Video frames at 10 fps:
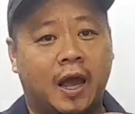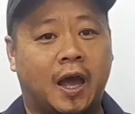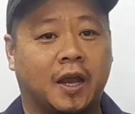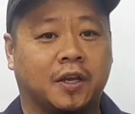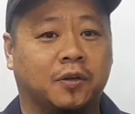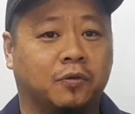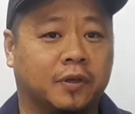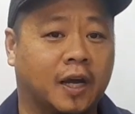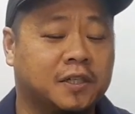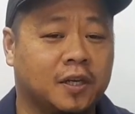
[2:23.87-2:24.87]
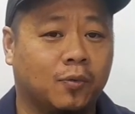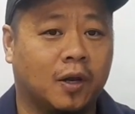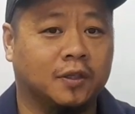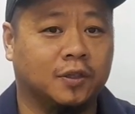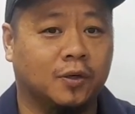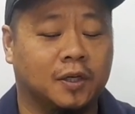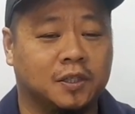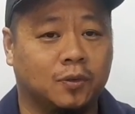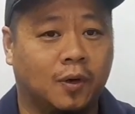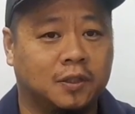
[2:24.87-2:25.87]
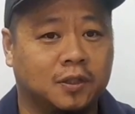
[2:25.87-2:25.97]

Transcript: And next thing you want to do is you want